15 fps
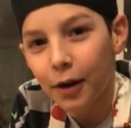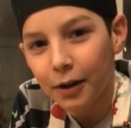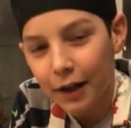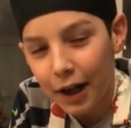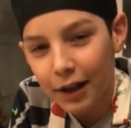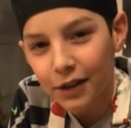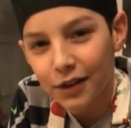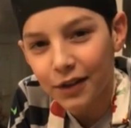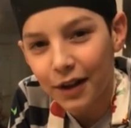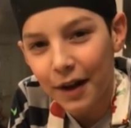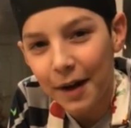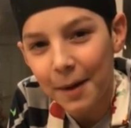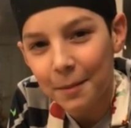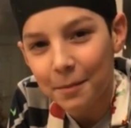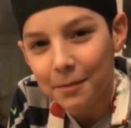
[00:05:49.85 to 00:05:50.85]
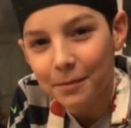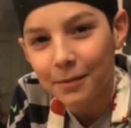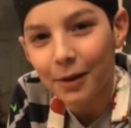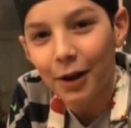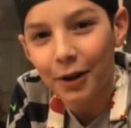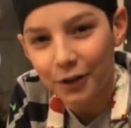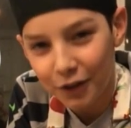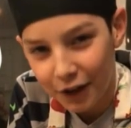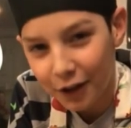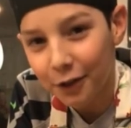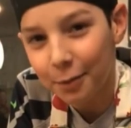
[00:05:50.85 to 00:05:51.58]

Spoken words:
on Jake's Bakes.